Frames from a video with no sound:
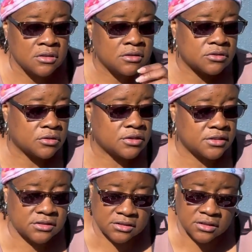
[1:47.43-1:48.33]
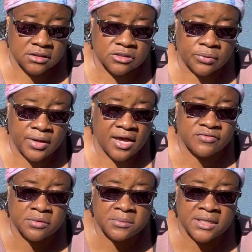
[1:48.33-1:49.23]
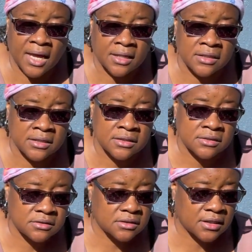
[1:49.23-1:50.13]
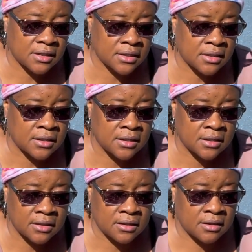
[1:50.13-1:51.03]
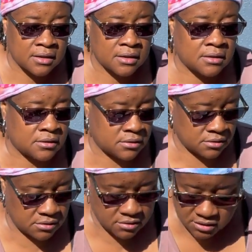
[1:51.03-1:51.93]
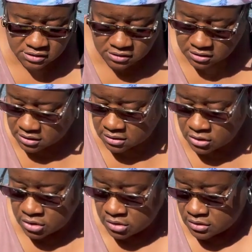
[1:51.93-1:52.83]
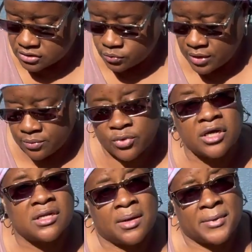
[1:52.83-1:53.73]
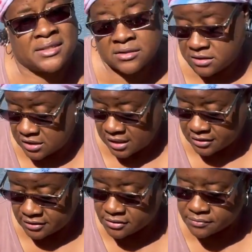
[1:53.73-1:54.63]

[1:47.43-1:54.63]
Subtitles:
So let's see. So we have some dahlias, and let's see. Let's wait. We're gonna come back to the dahlias